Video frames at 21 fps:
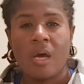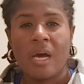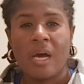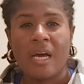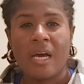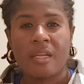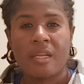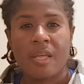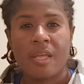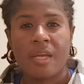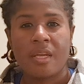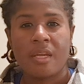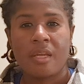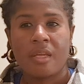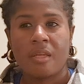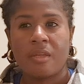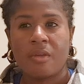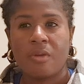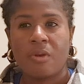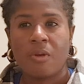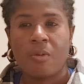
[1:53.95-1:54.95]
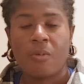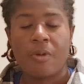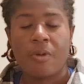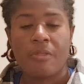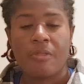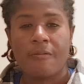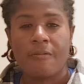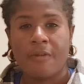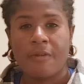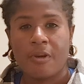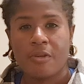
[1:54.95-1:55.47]
highlighting, you know, where
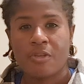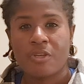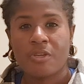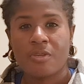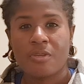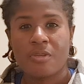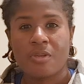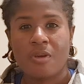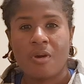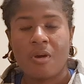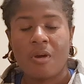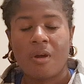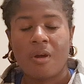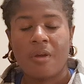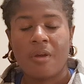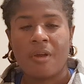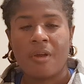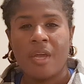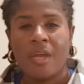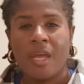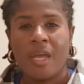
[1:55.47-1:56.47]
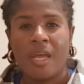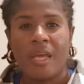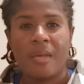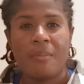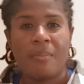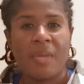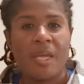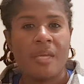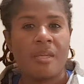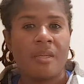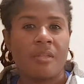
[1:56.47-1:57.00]
the functions are, and
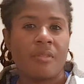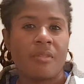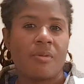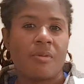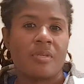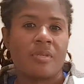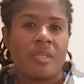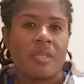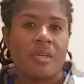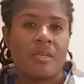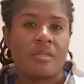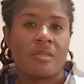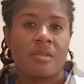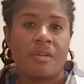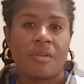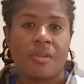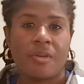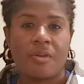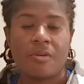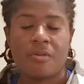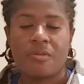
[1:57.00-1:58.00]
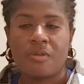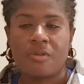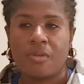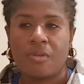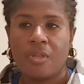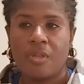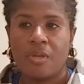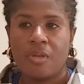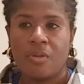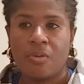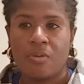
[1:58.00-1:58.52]
making those things clear to
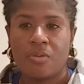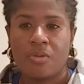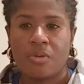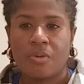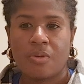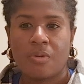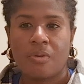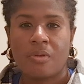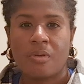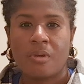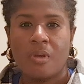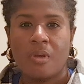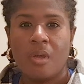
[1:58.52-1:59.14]
the user.